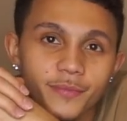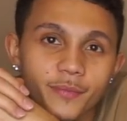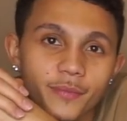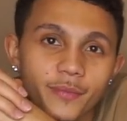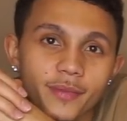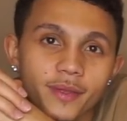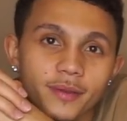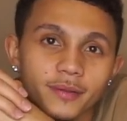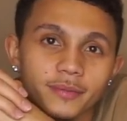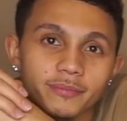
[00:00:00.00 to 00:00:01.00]

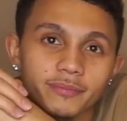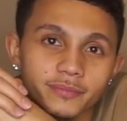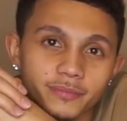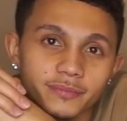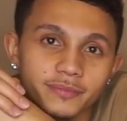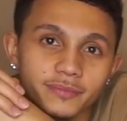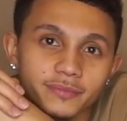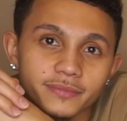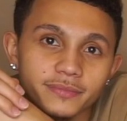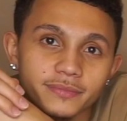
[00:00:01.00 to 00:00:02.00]

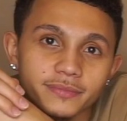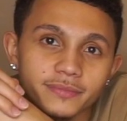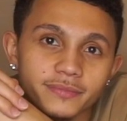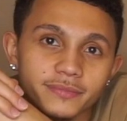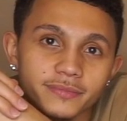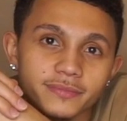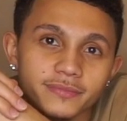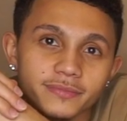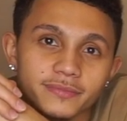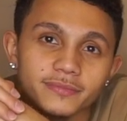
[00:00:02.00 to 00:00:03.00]

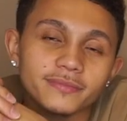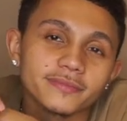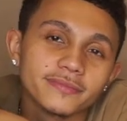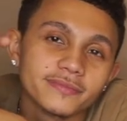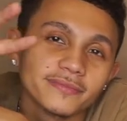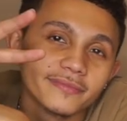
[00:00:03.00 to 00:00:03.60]
[no speech]